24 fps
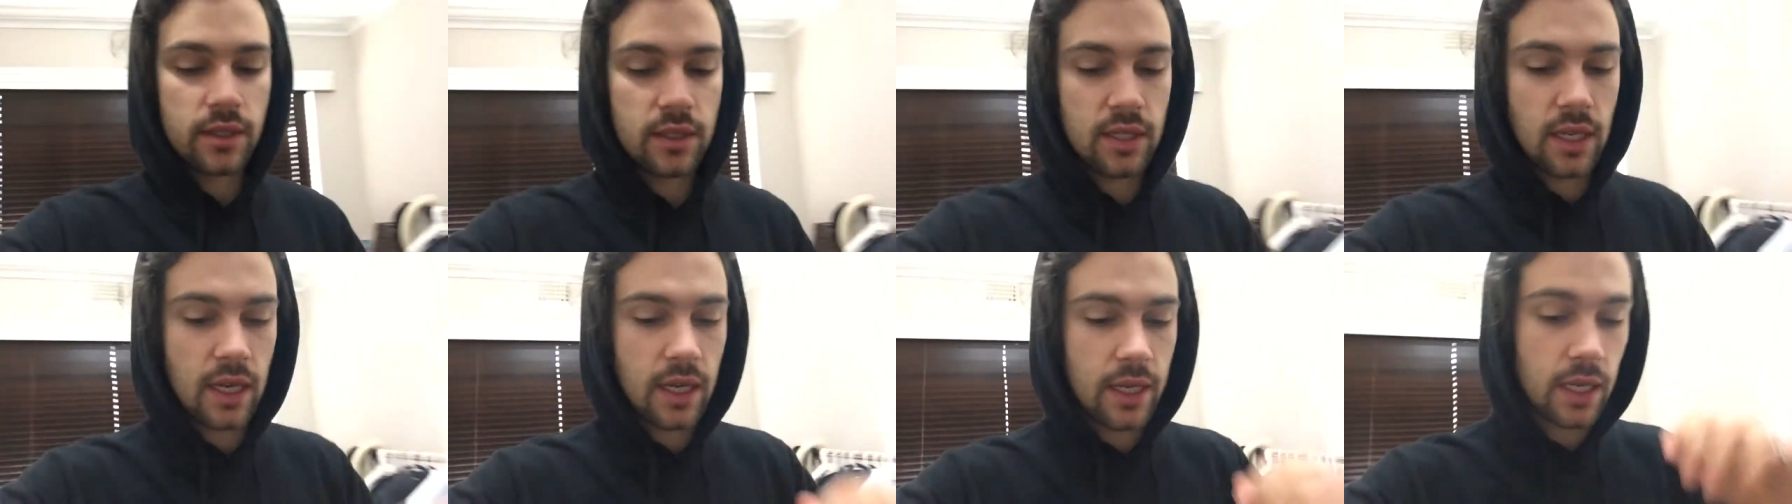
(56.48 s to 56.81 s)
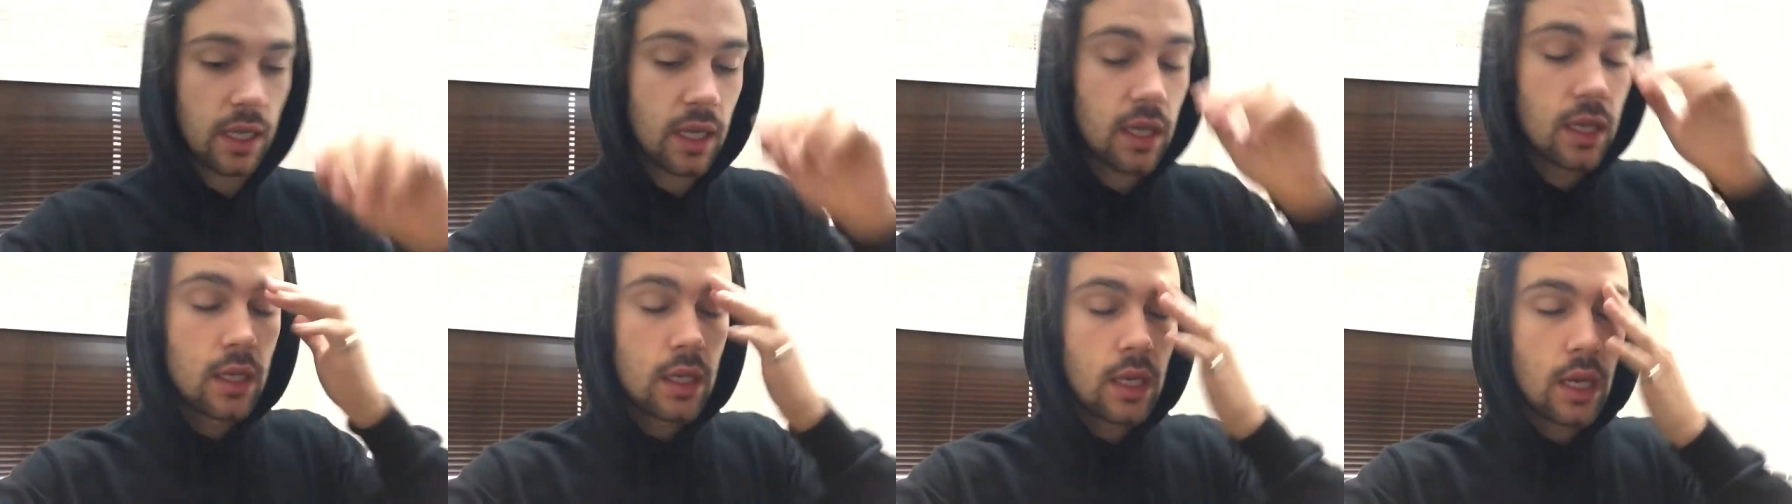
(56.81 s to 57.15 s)
exciting.
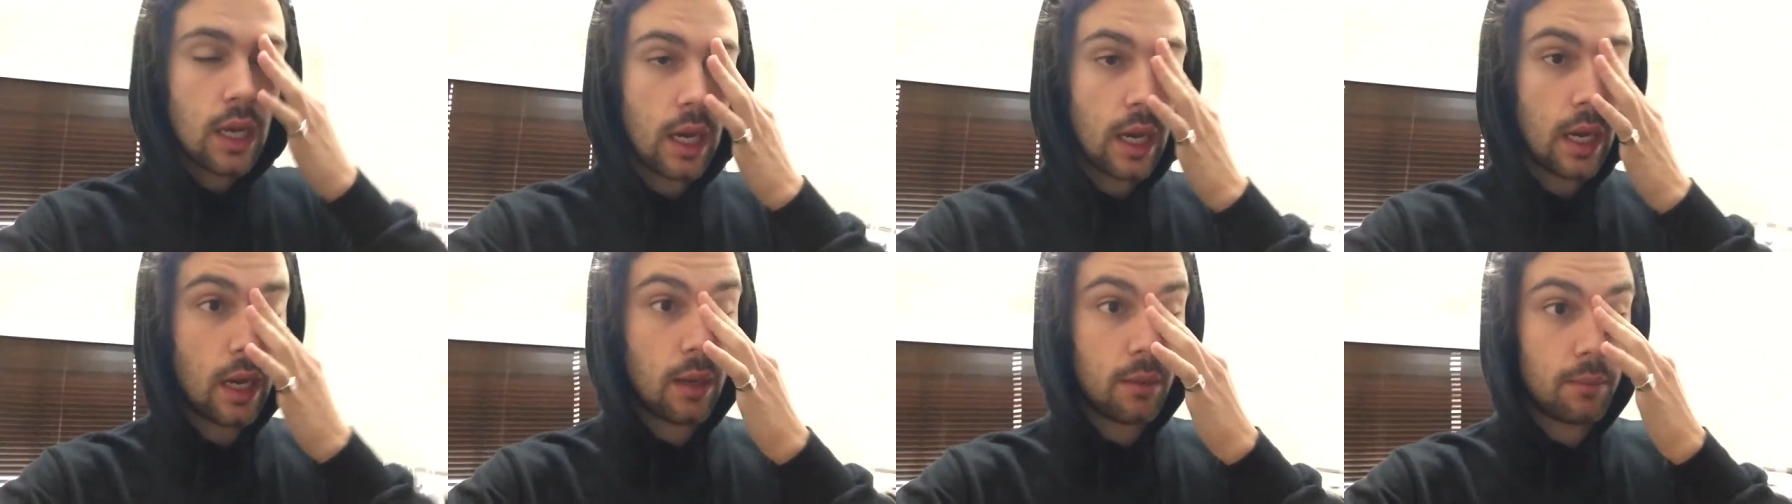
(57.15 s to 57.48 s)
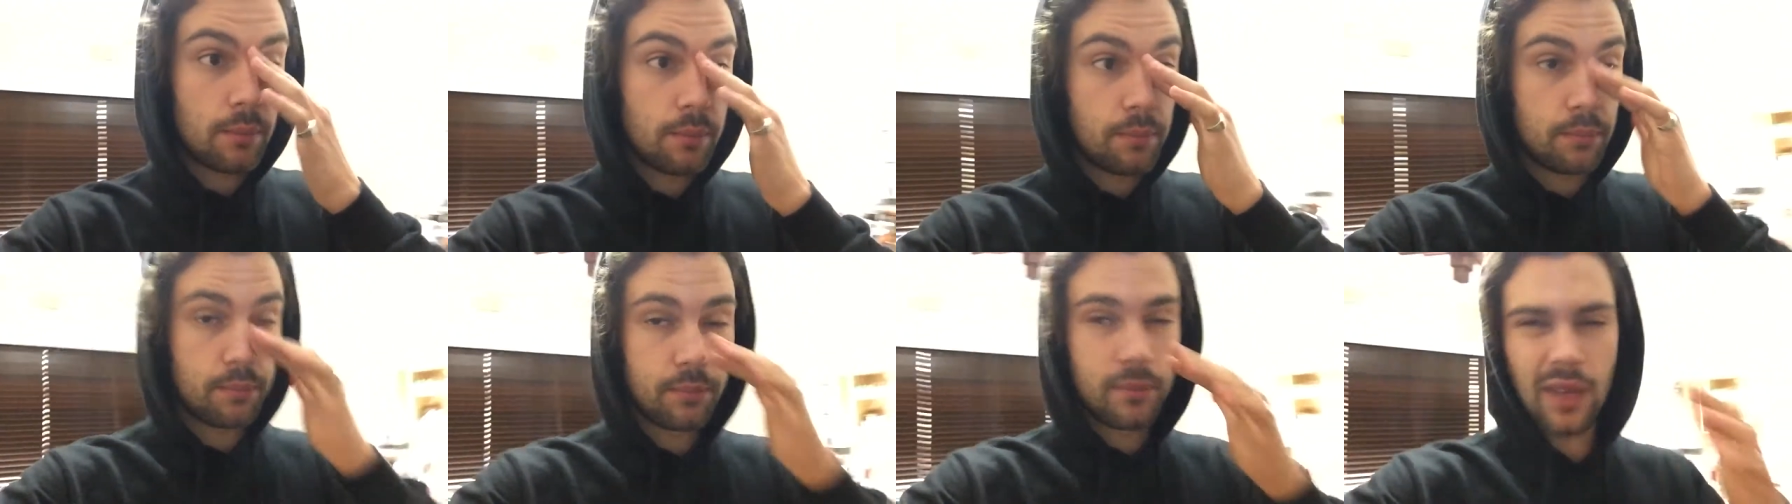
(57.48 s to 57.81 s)

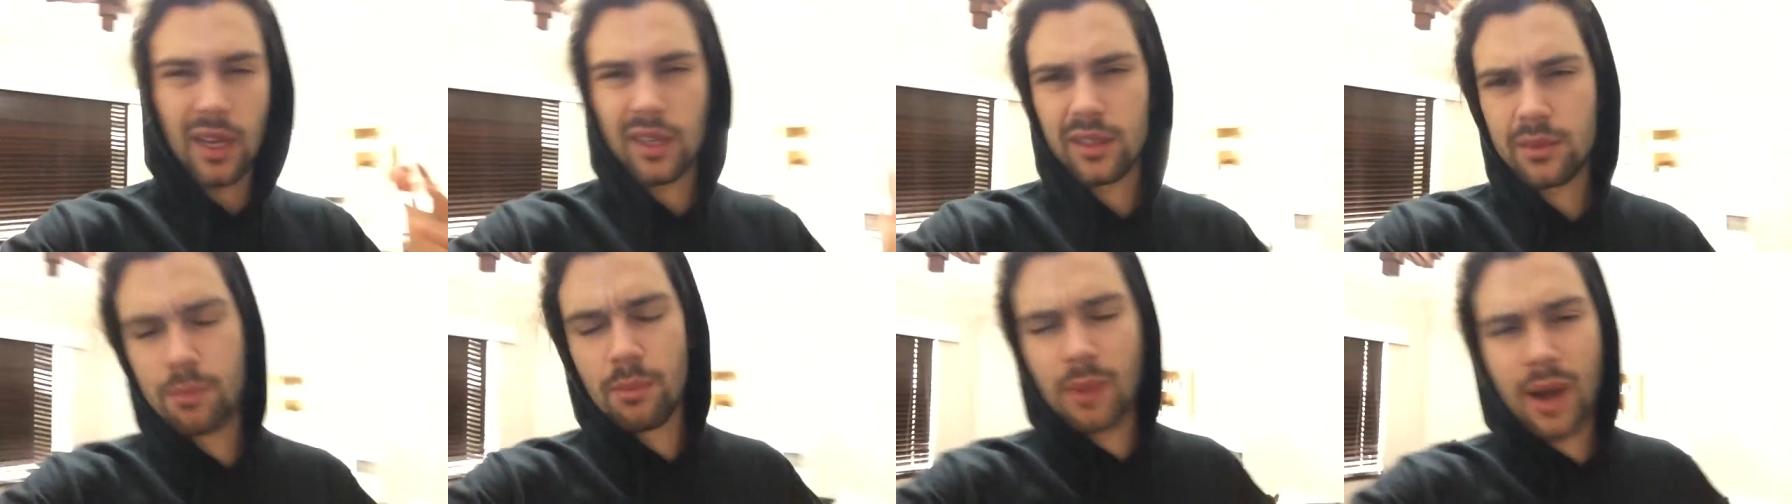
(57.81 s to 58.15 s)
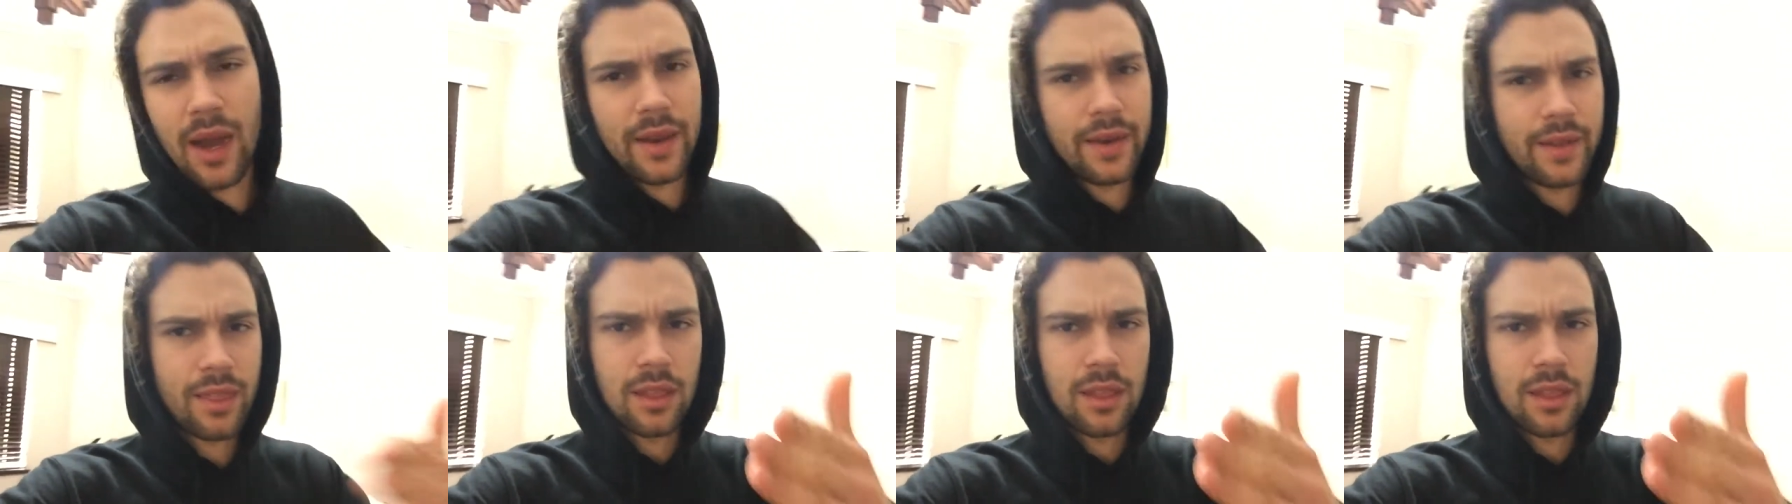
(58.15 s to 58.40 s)
Um, minor